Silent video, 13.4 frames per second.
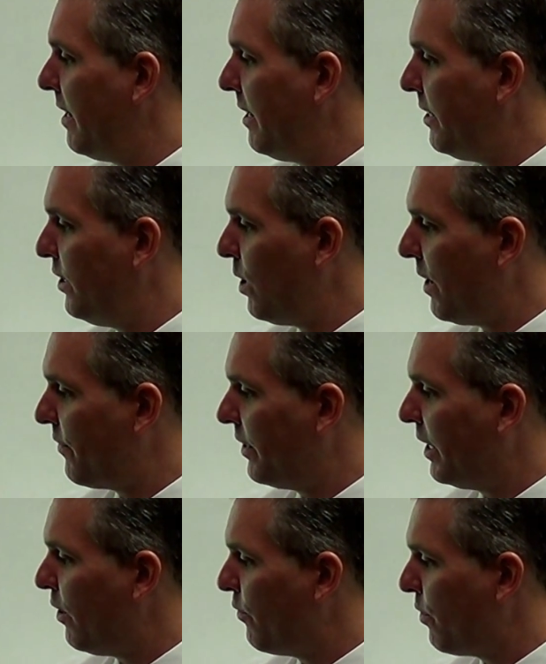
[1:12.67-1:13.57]
You do have
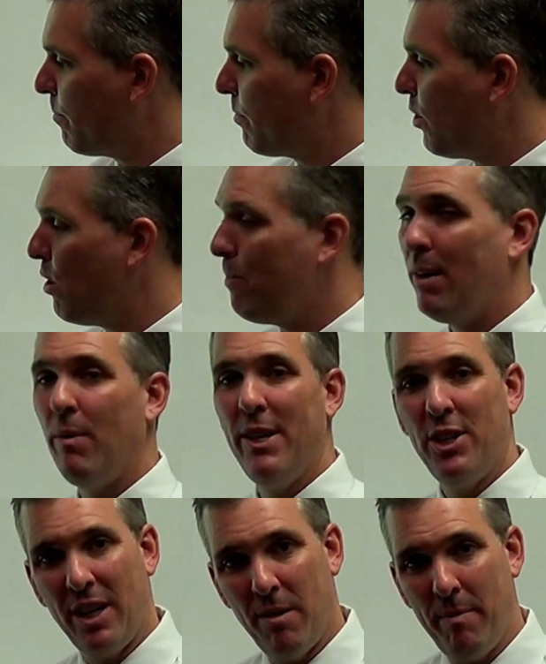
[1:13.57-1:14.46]
to go through probate,
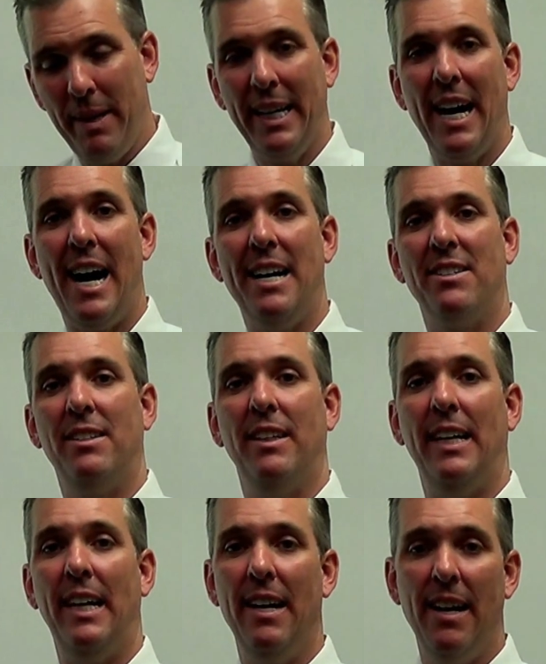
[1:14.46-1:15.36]
which can be
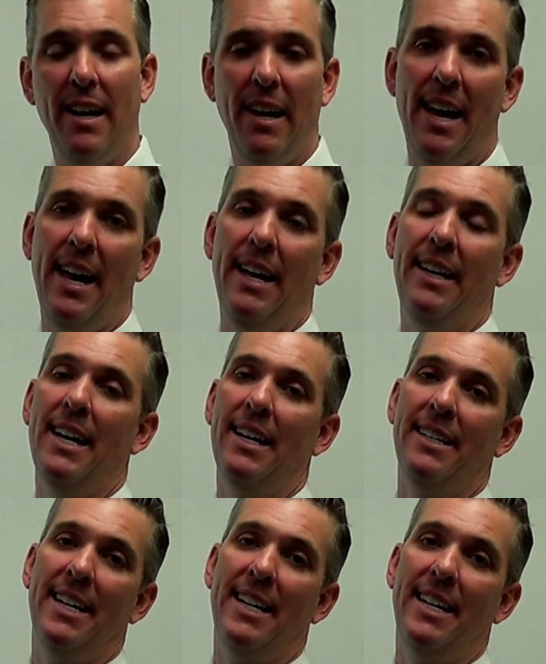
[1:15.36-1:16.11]
costly and uh,